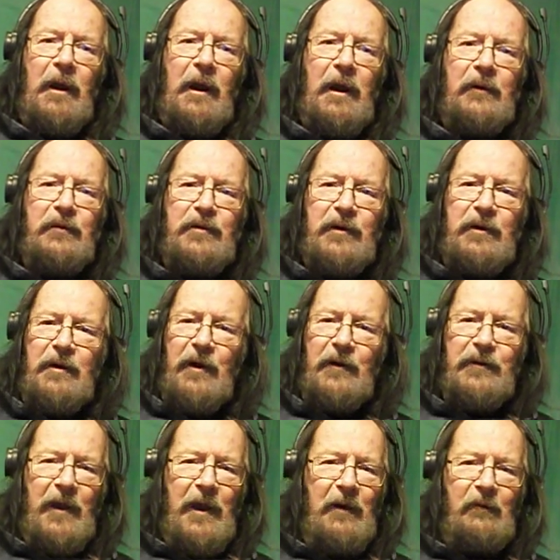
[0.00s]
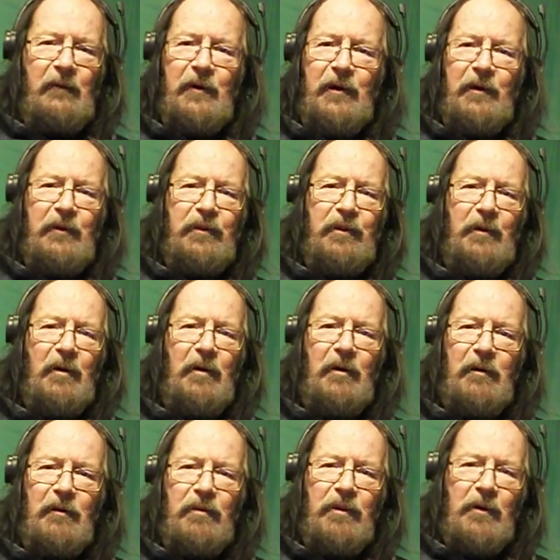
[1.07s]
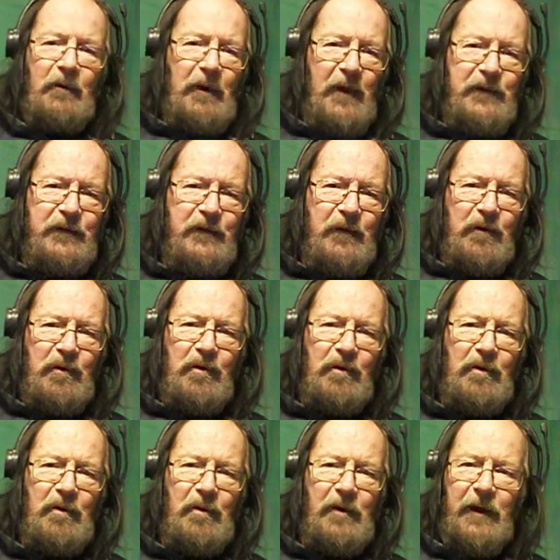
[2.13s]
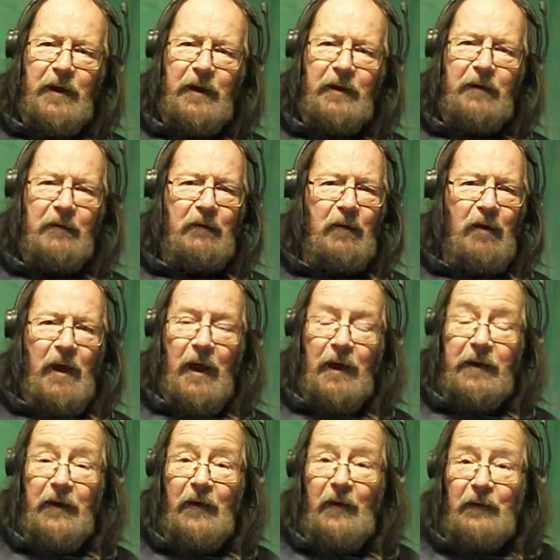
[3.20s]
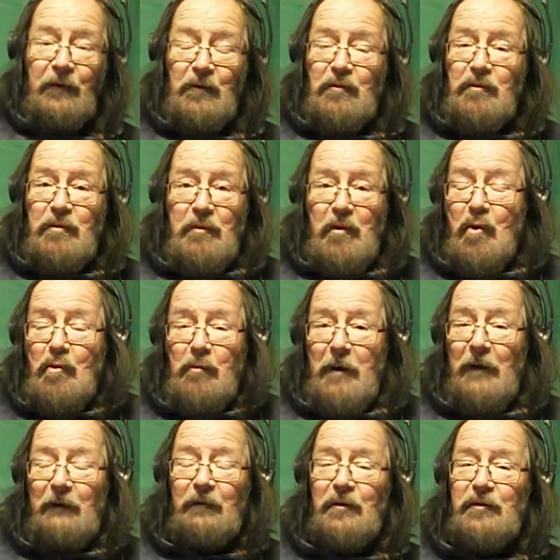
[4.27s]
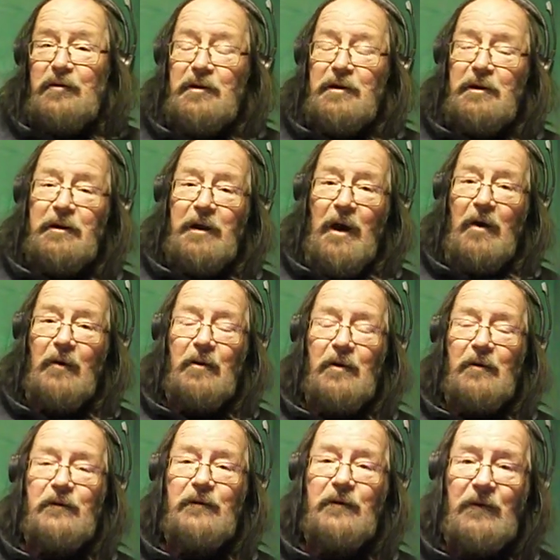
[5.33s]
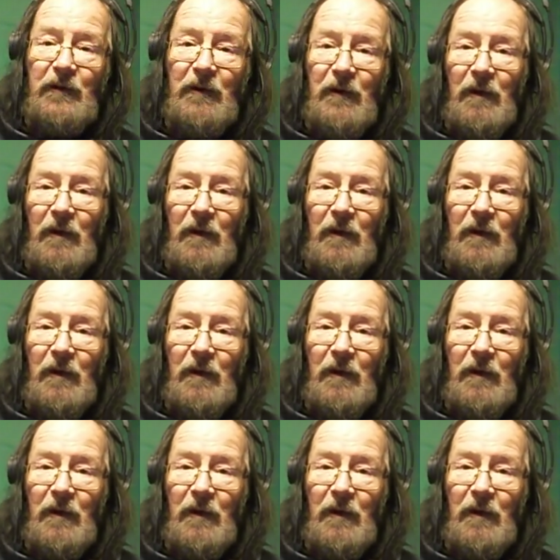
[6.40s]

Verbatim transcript: And she does that with the rest of the crew and I guess whomever she encounters.